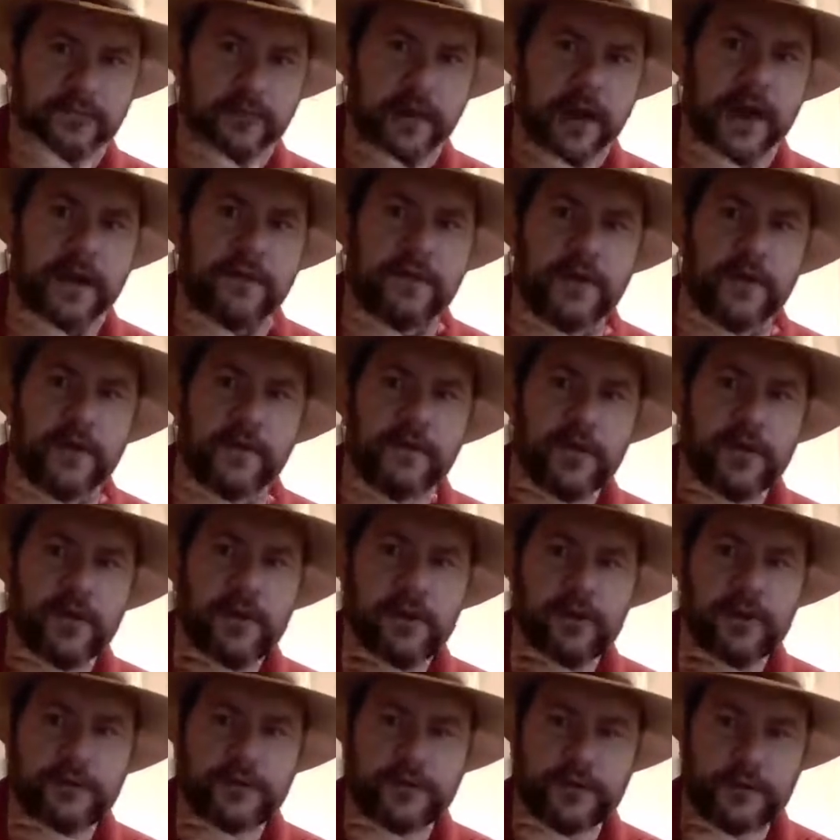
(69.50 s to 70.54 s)
drive over
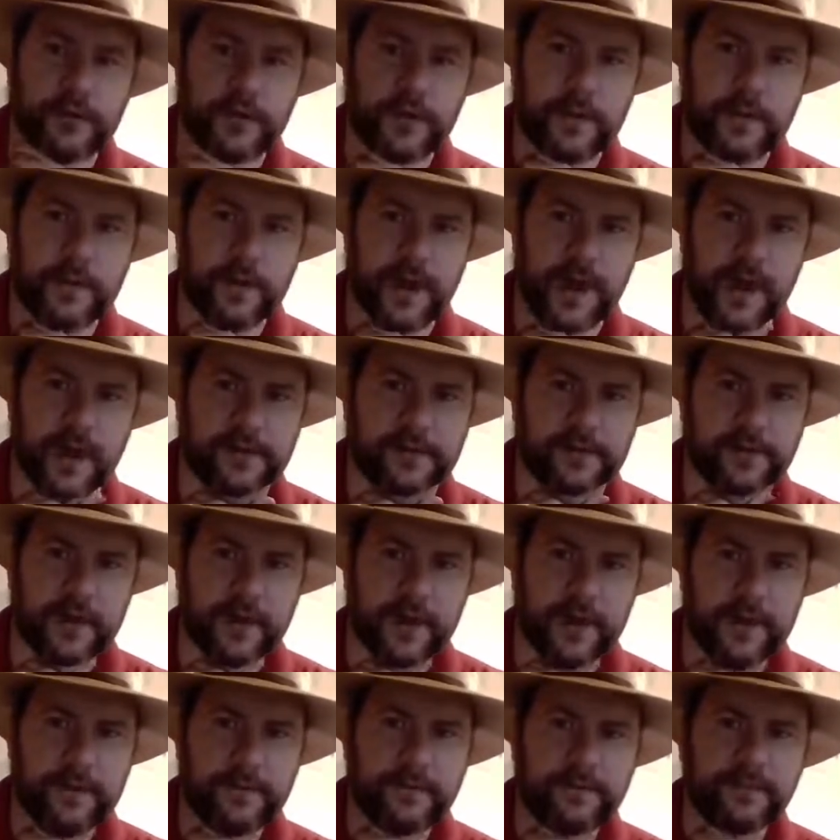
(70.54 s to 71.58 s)
closer to where the blocks
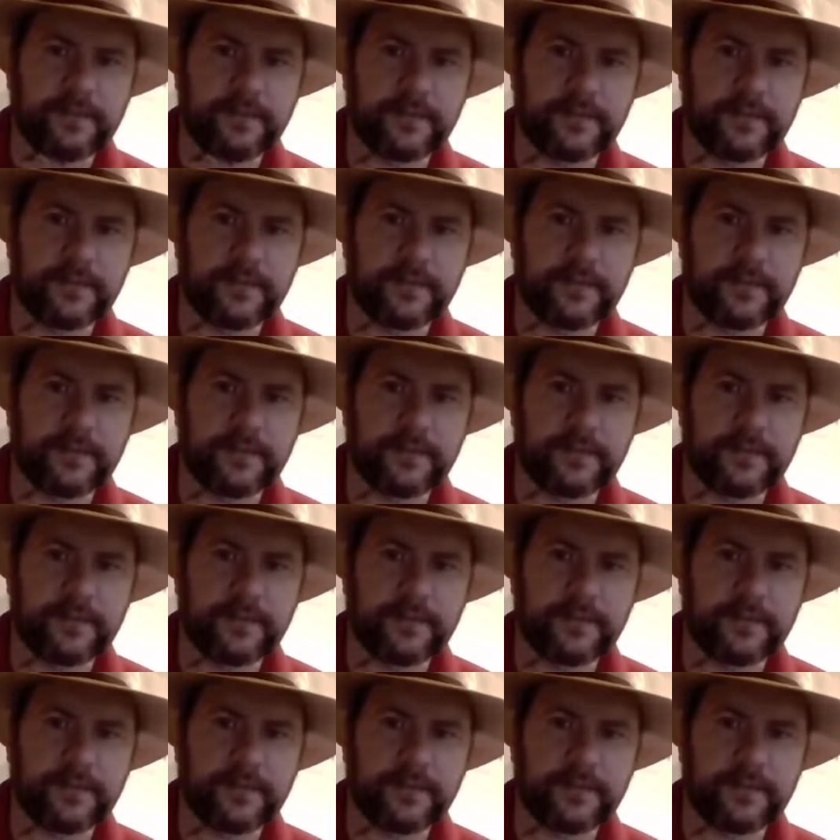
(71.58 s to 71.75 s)
are.